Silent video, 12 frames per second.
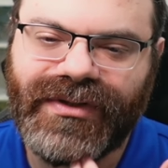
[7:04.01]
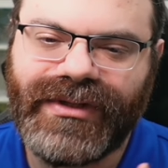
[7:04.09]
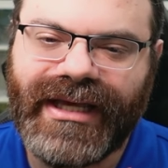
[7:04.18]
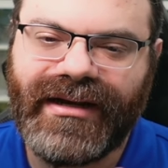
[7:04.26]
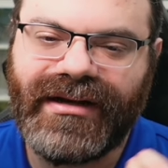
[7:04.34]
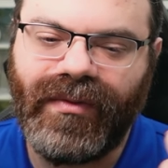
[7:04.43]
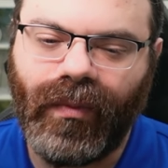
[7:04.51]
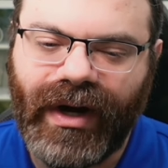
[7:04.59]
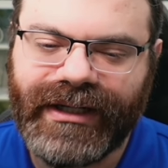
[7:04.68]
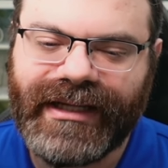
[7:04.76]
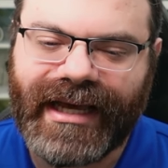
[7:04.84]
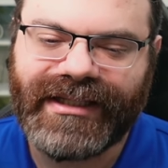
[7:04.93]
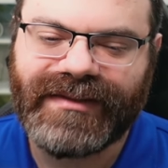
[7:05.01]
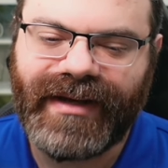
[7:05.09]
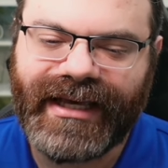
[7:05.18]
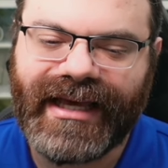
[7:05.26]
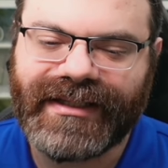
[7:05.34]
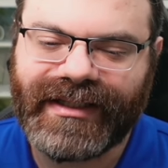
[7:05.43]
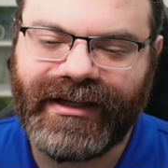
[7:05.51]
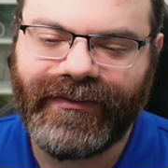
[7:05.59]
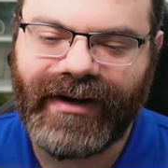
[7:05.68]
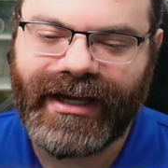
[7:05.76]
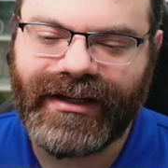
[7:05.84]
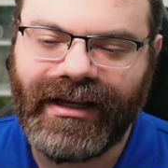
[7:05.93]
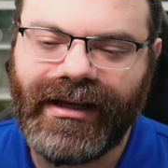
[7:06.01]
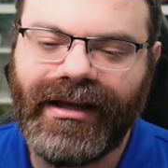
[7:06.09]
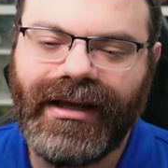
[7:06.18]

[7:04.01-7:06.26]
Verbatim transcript: you would get it in one guess by guessing it right,